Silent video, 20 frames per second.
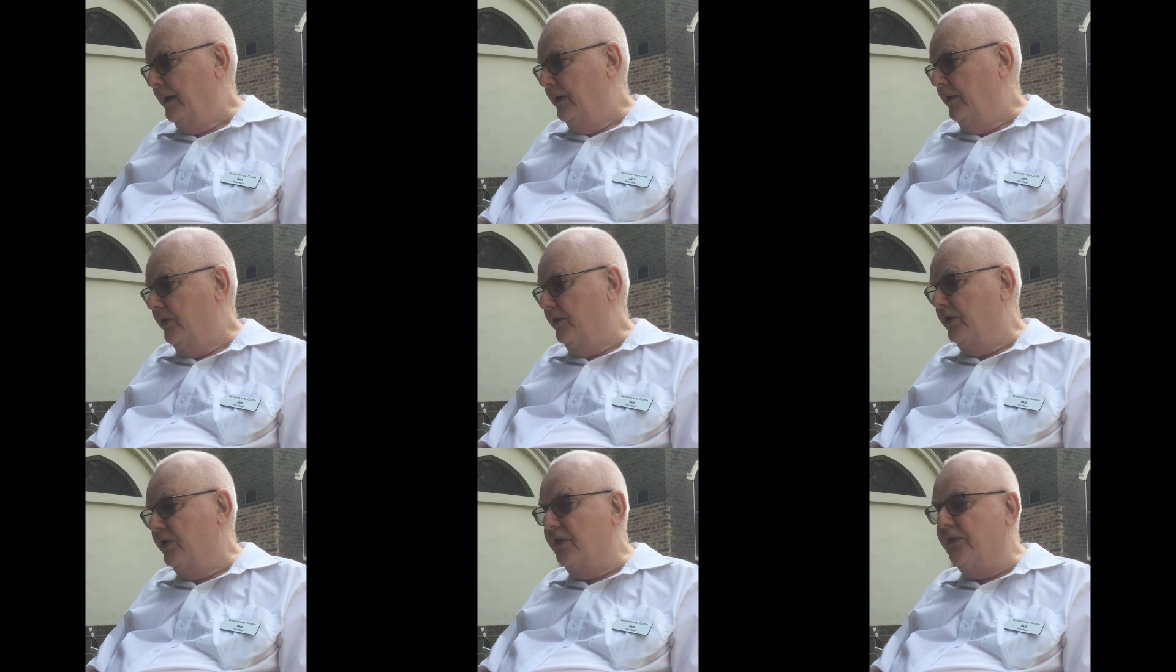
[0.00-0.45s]

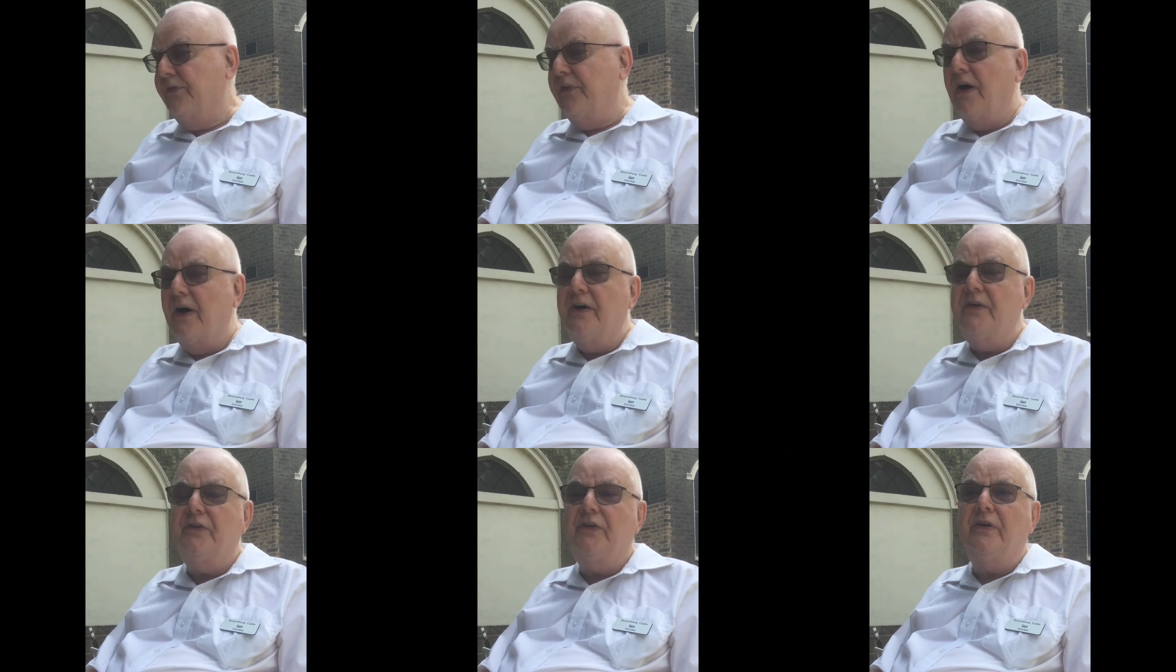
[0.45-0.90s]

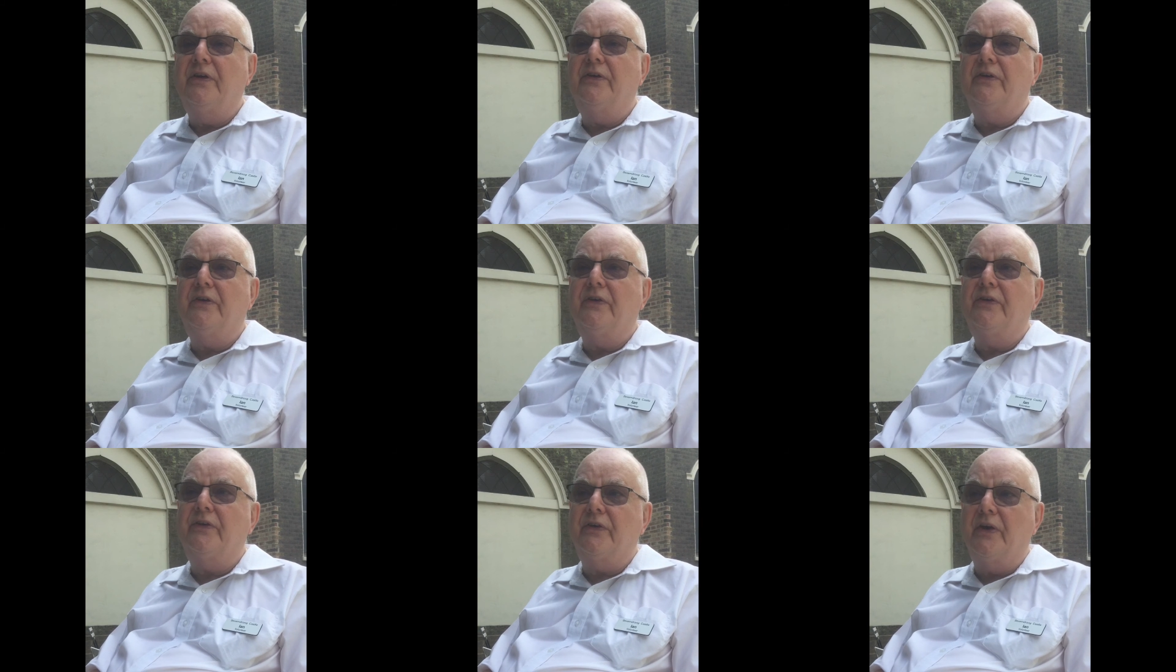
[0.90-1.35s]
Suffice it
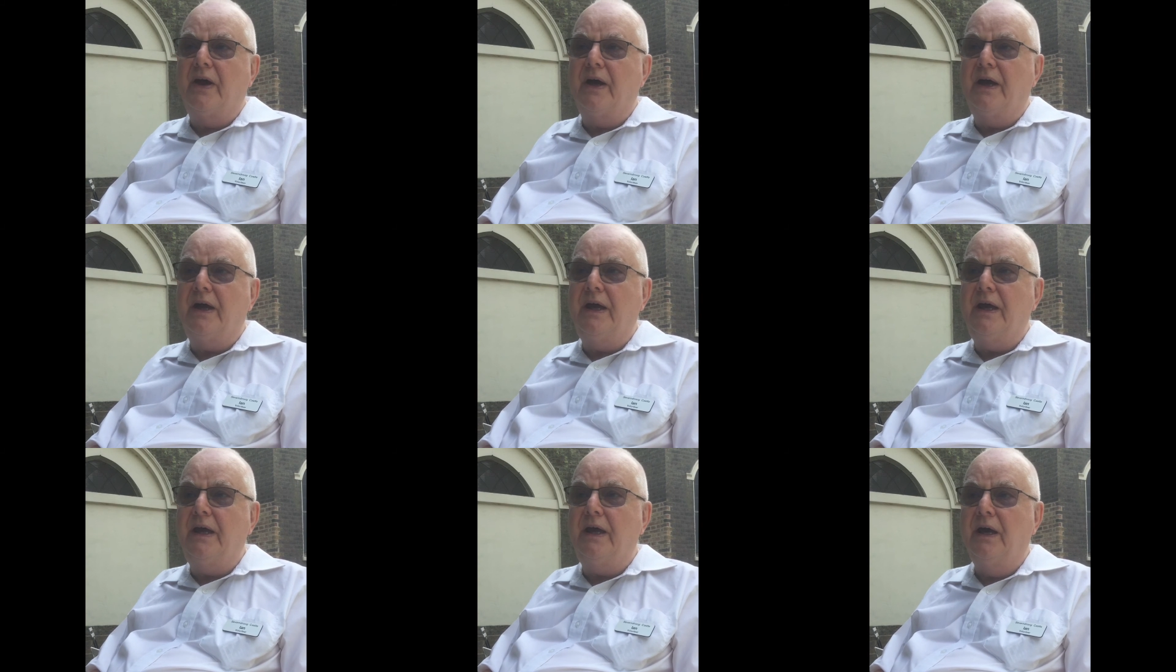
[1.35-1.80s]
to
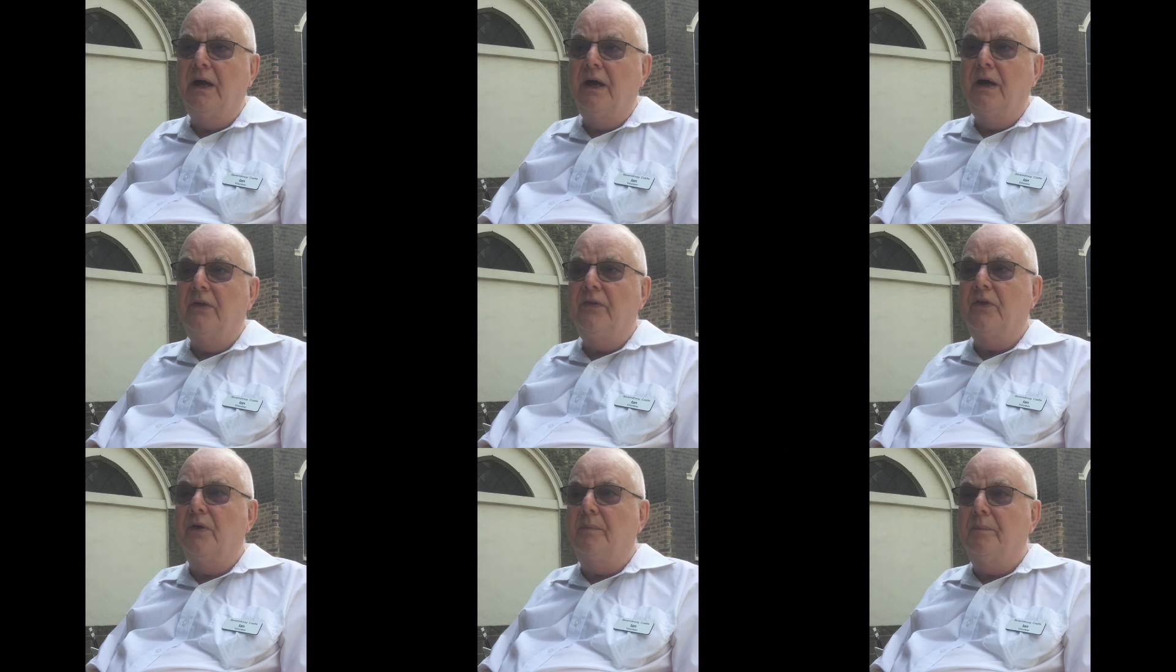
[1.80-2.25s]
say
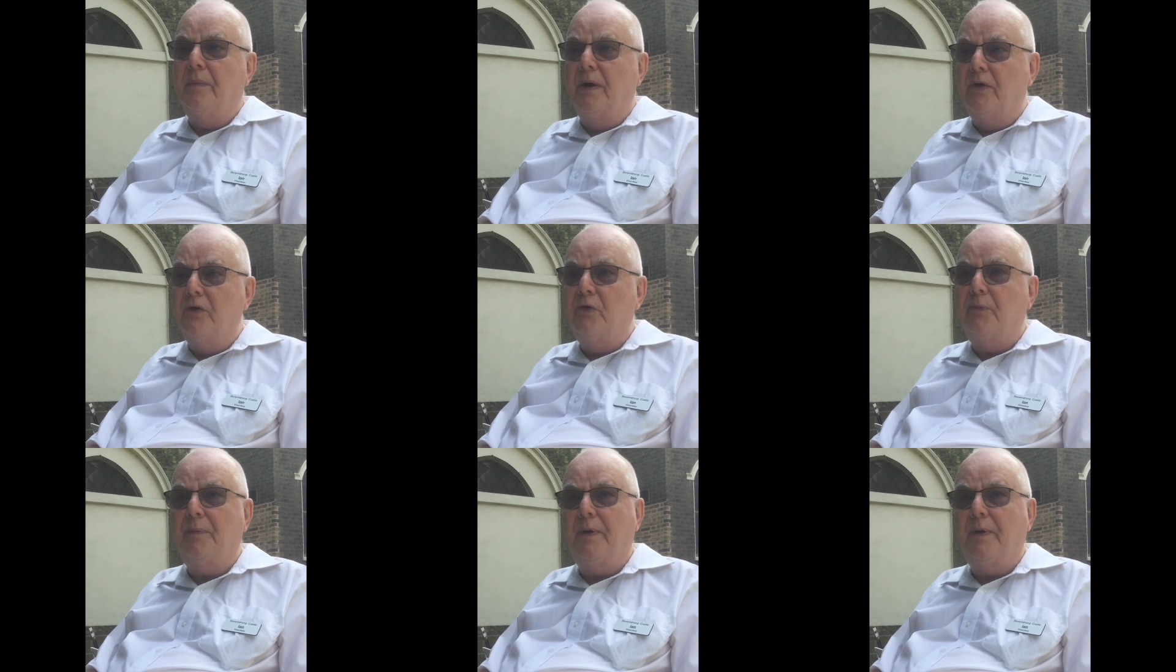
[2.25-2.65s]
that most